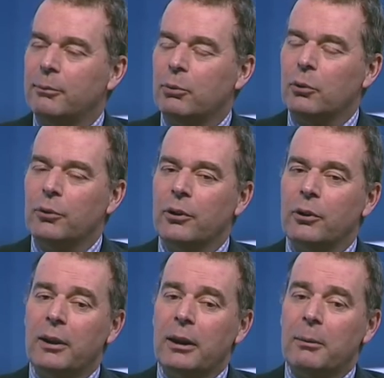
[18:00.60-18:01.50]
important that
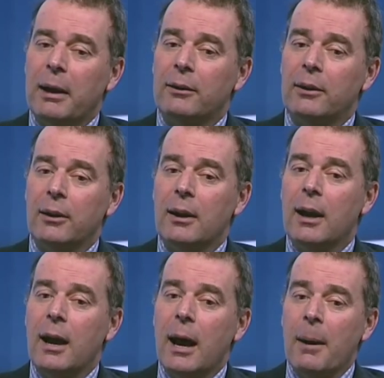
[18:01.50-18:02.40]
you think about it.
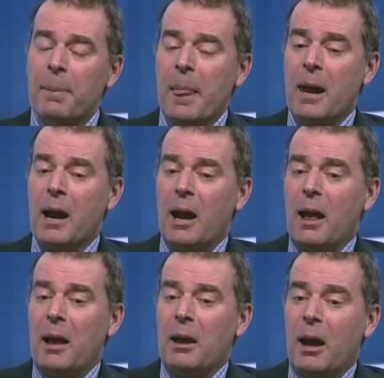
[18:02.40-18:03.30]

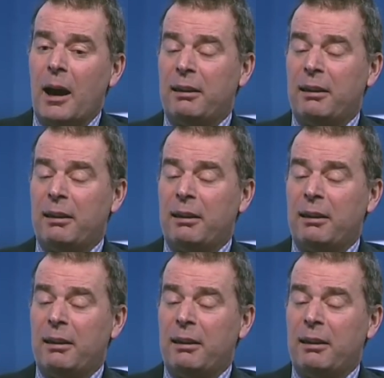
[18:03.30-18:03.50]
I